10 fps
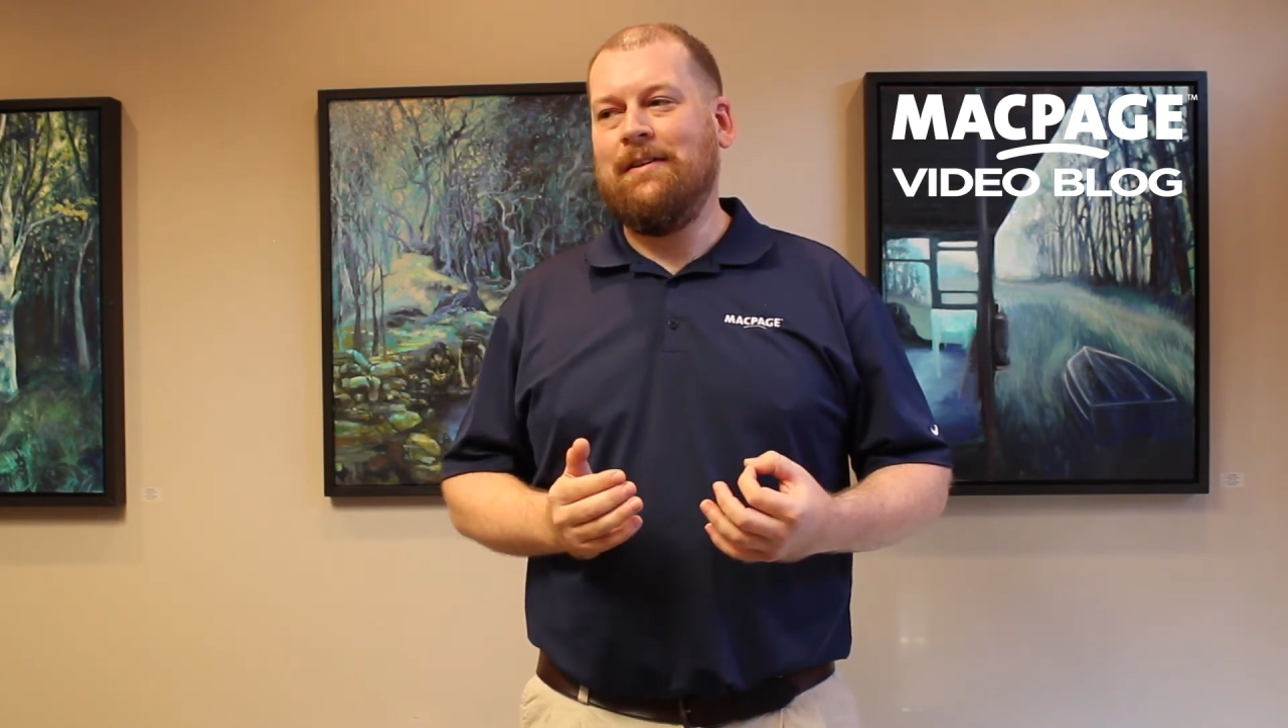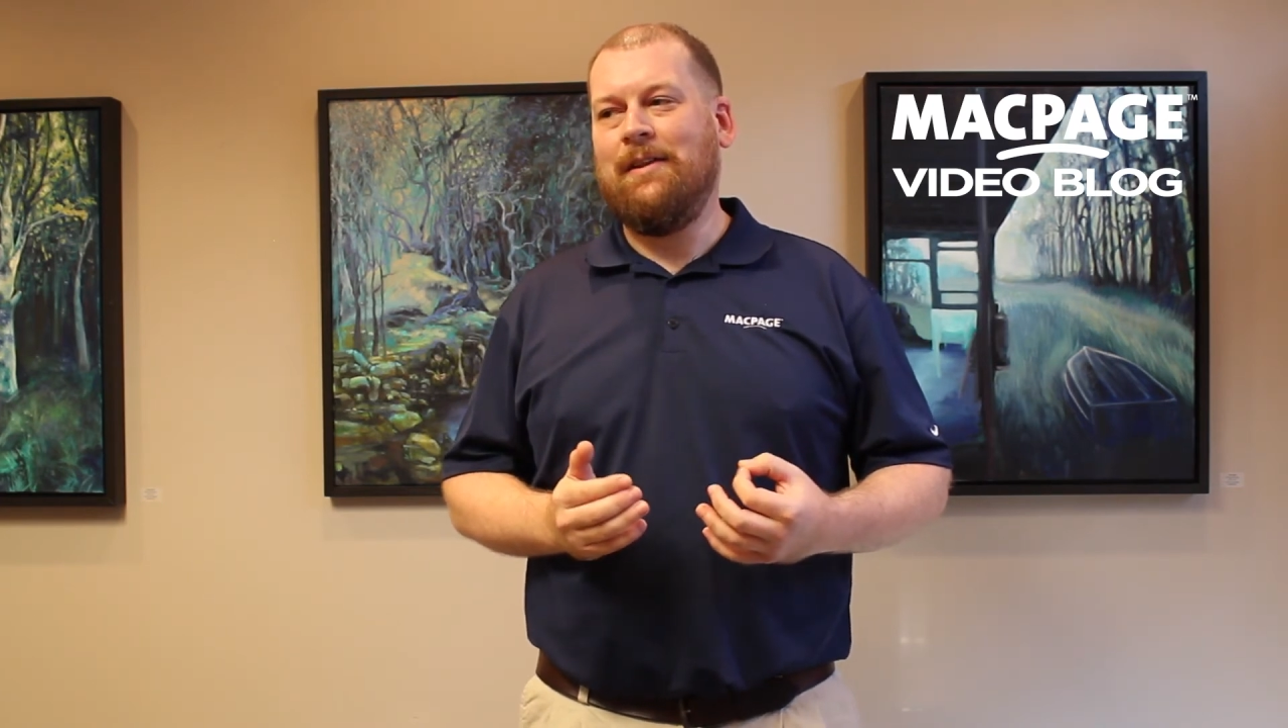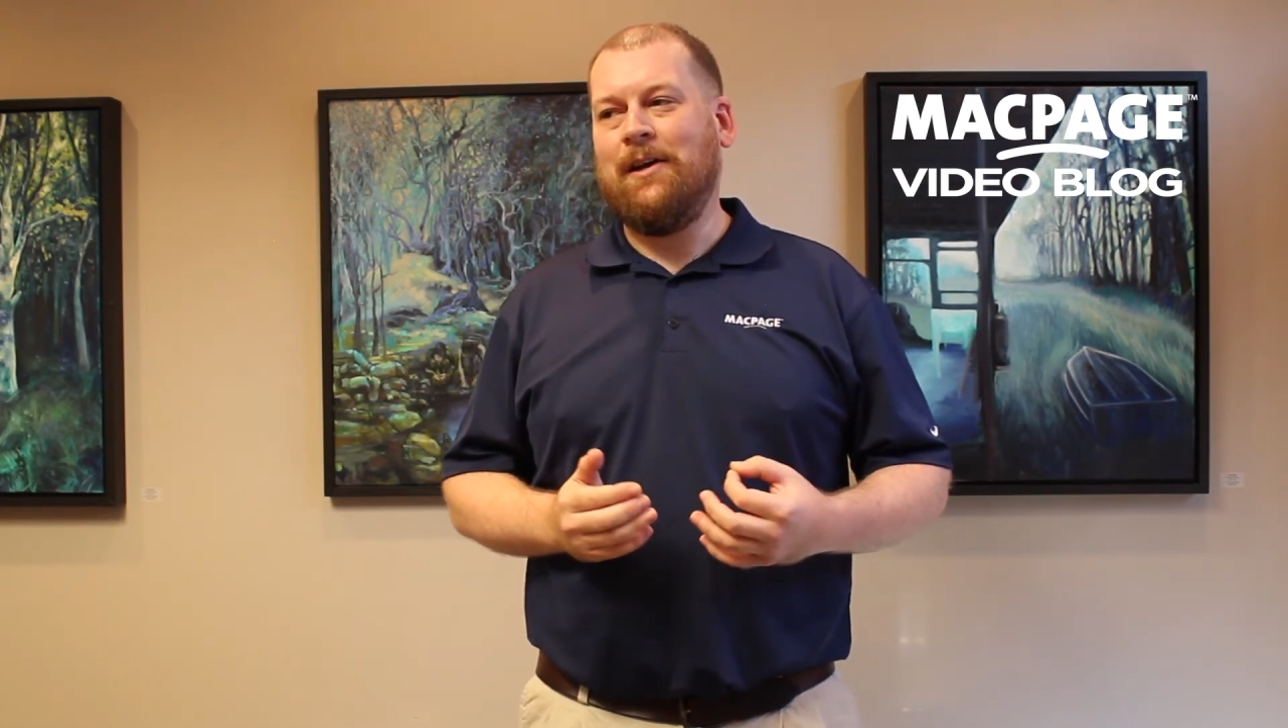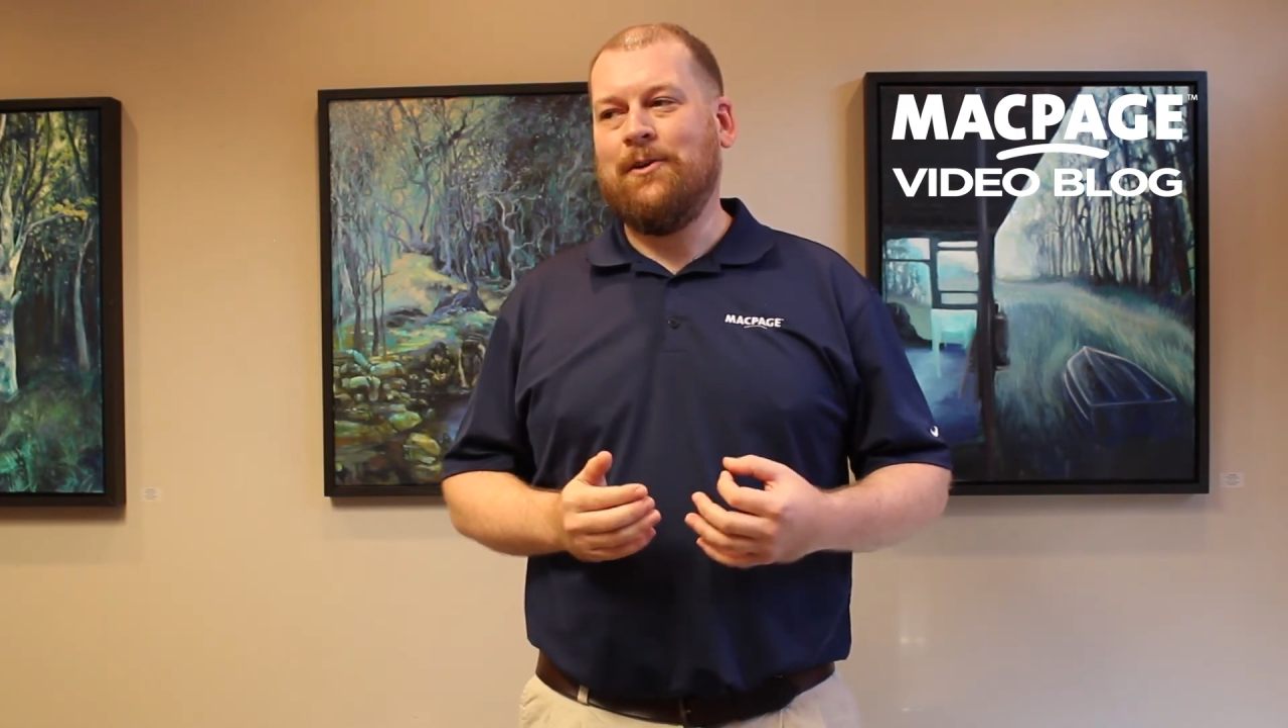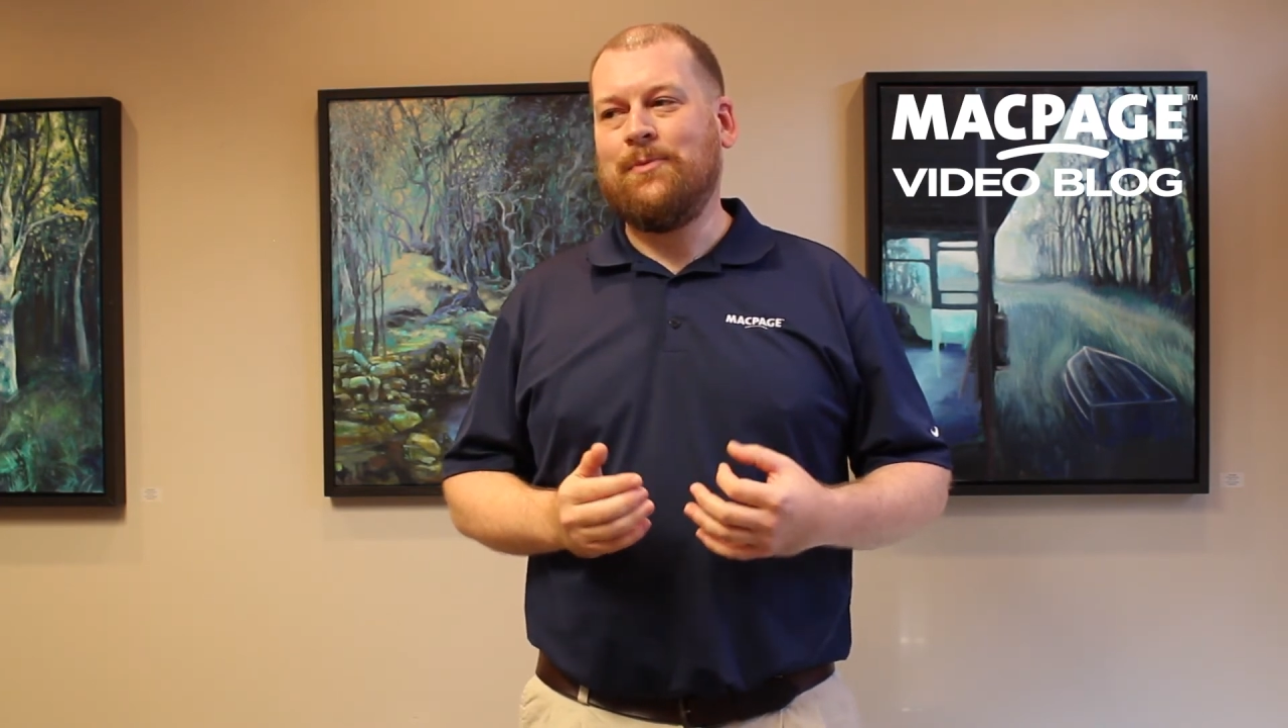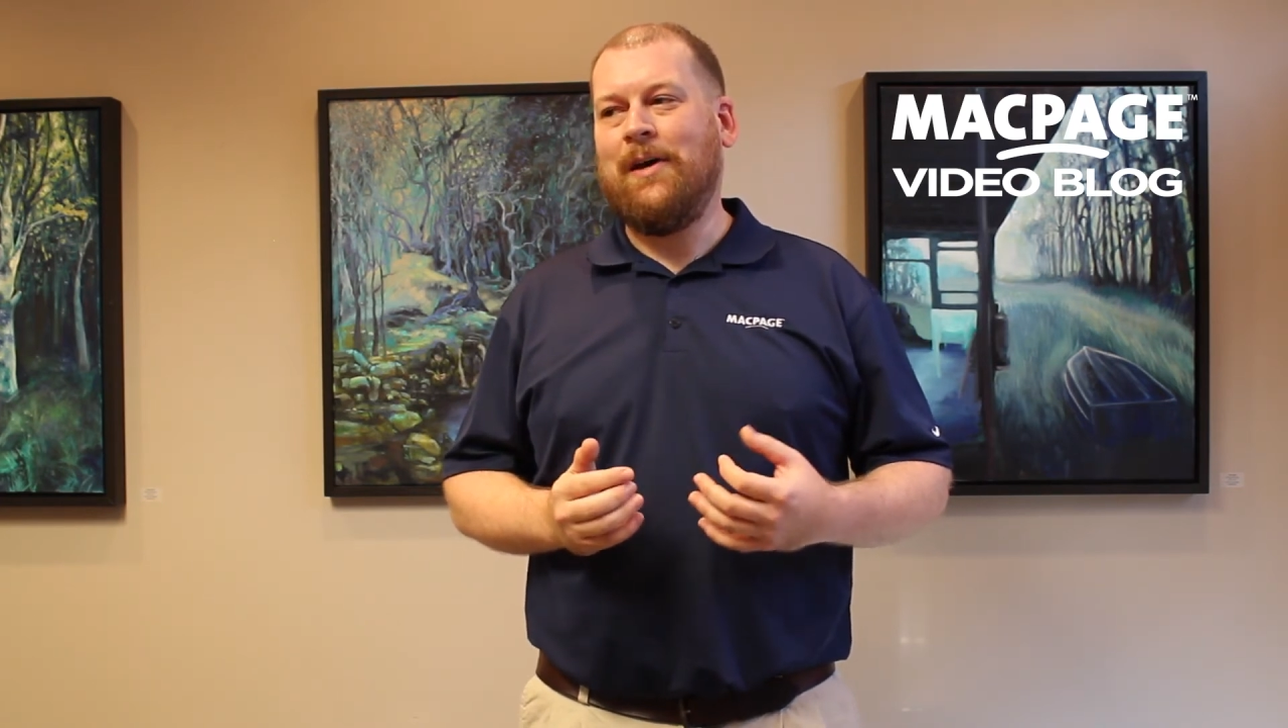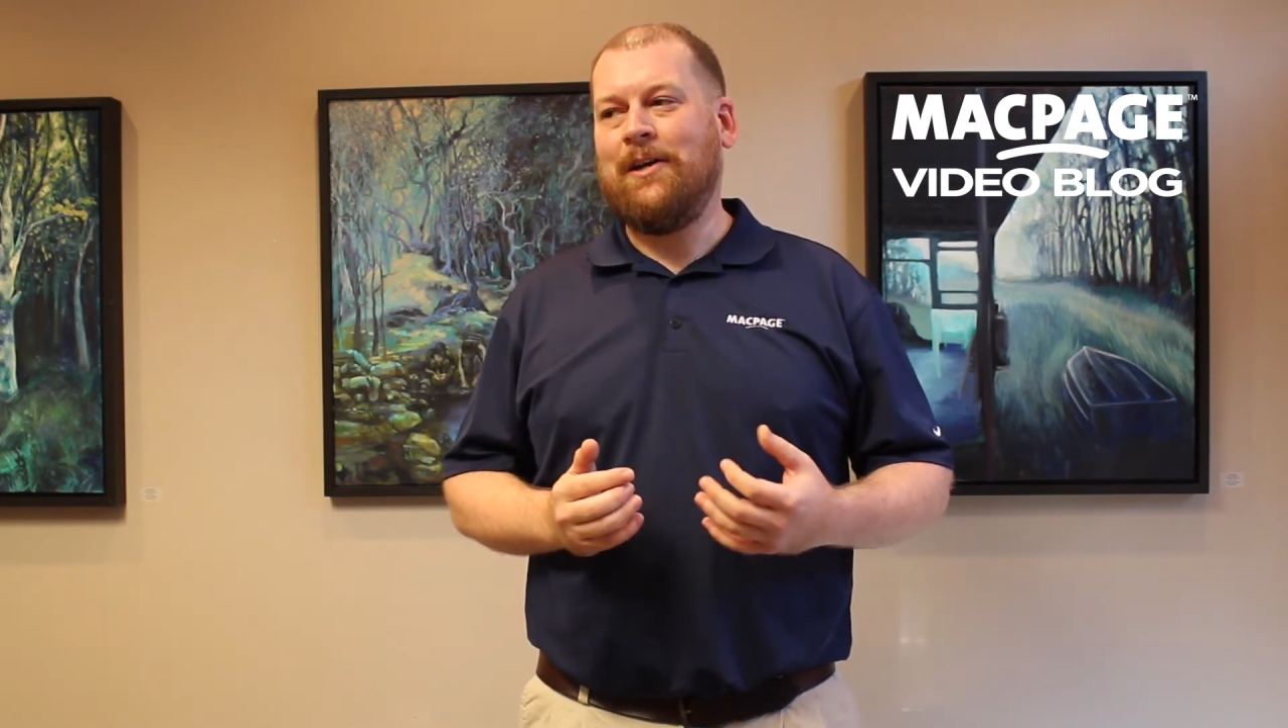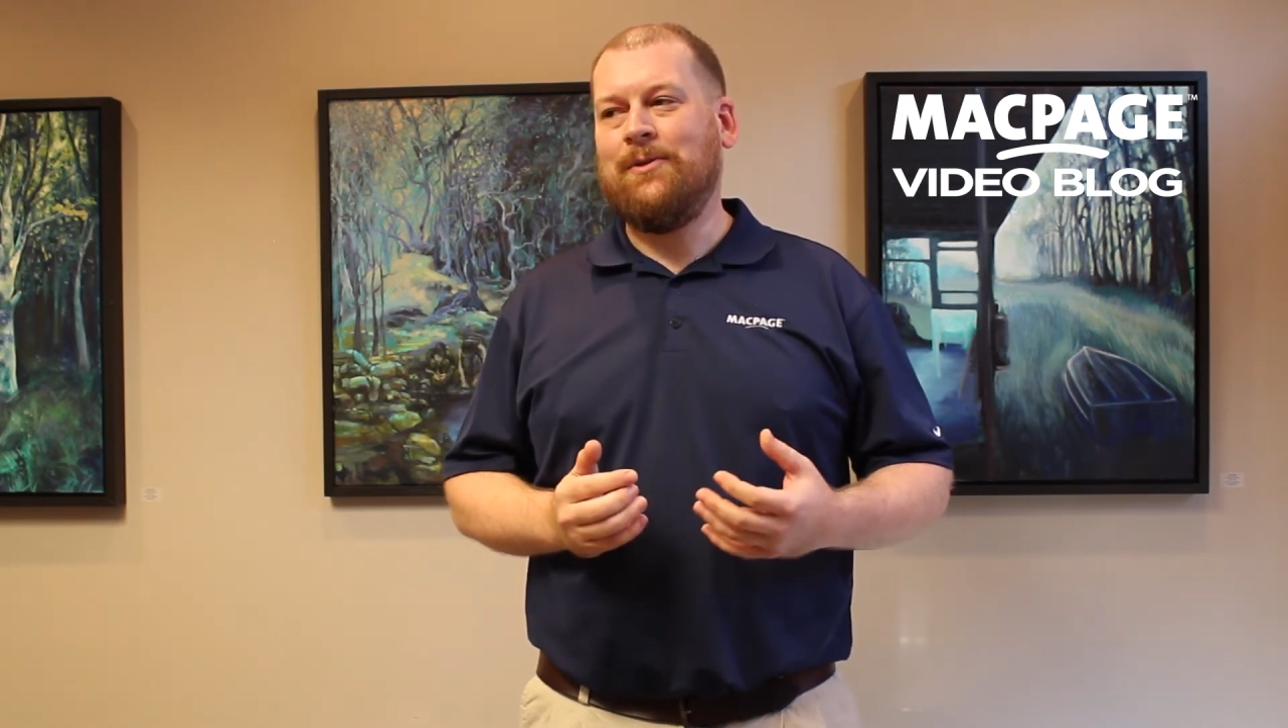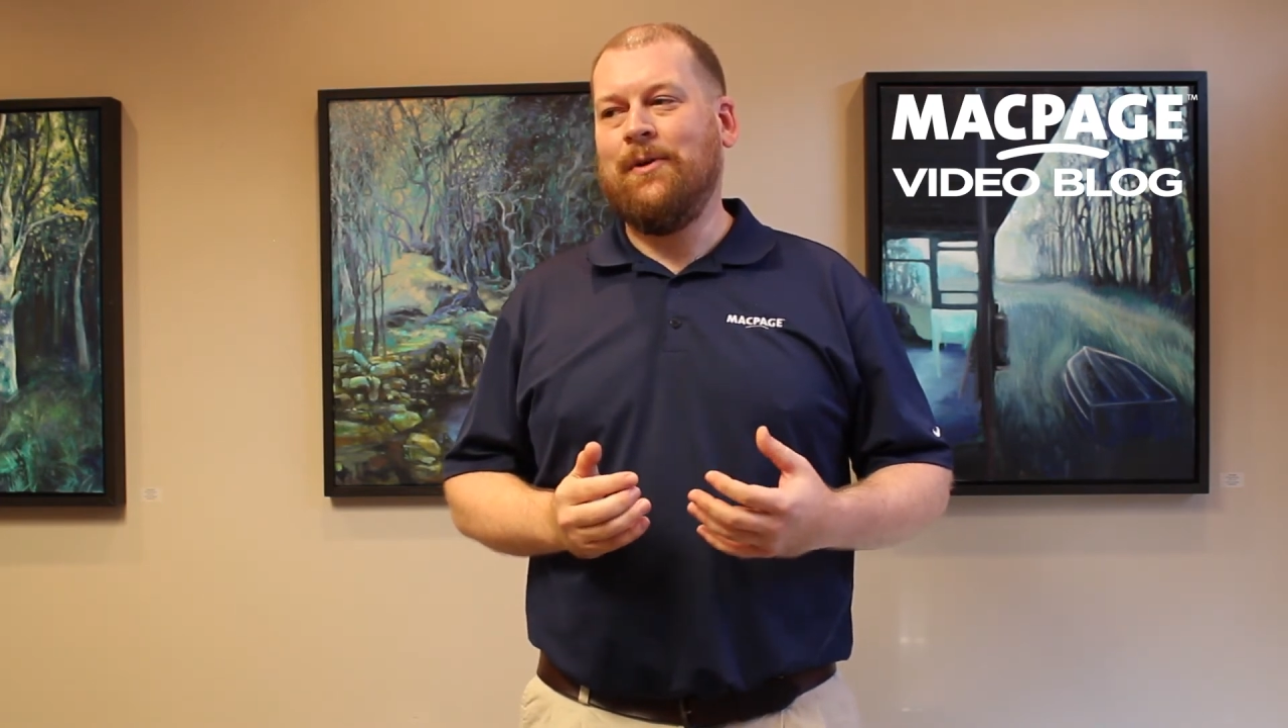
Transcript: that goes back